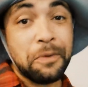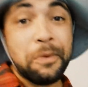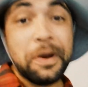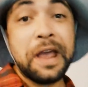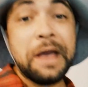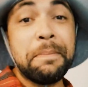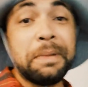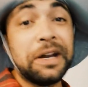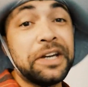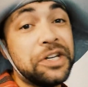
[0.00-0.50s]
way
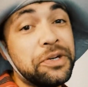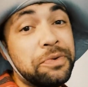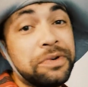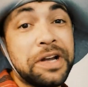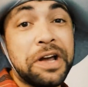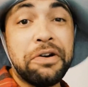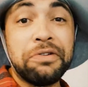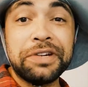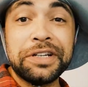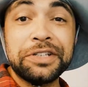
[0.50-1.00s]
by doing
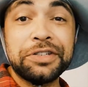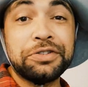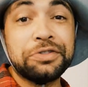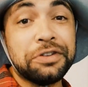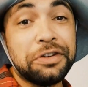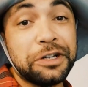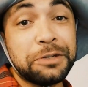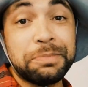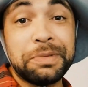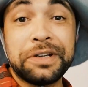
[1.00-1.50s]
all these
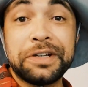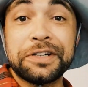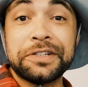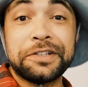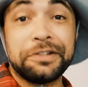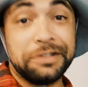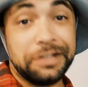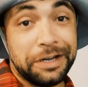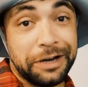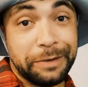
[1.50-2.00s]
drugs because
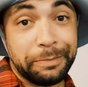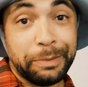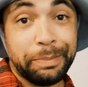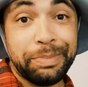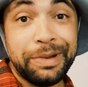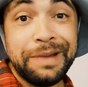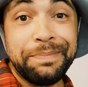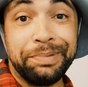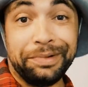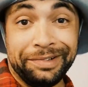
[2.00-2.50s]
they're terrible
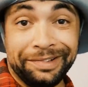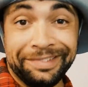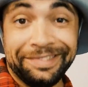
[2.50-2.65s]
people.